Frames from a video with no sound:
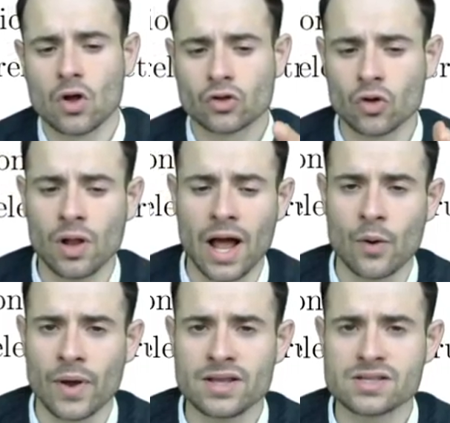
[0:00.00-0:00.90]
Toll
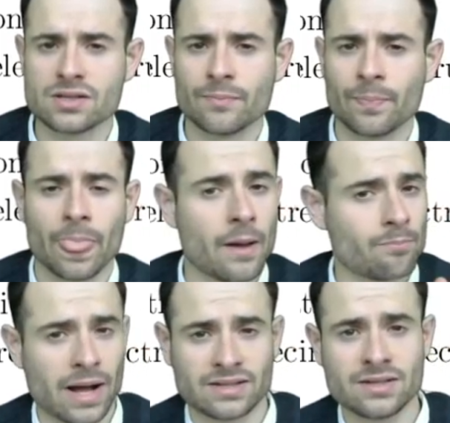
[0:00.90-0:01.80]
highways,
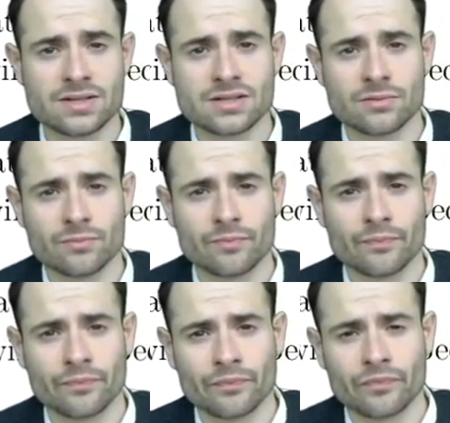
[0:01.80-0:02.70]
patents
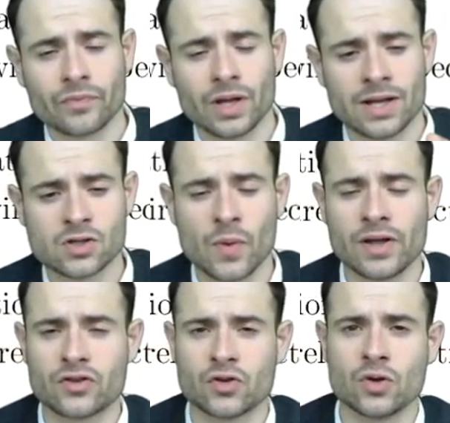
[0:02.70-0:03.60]
is a way
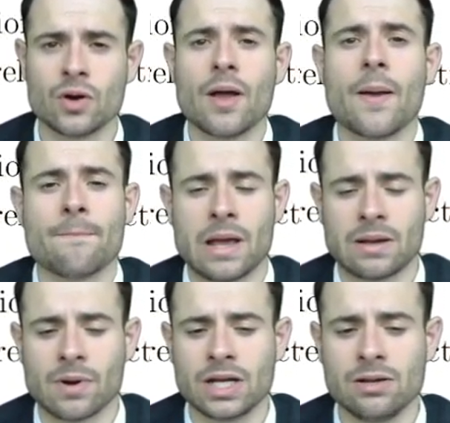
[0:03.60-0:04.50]
to make
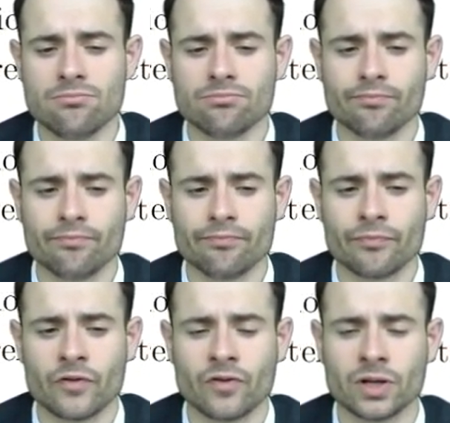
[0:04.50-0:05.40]
money
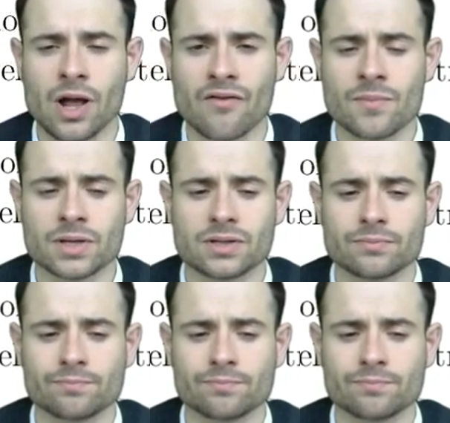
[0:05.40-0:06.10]
for the government.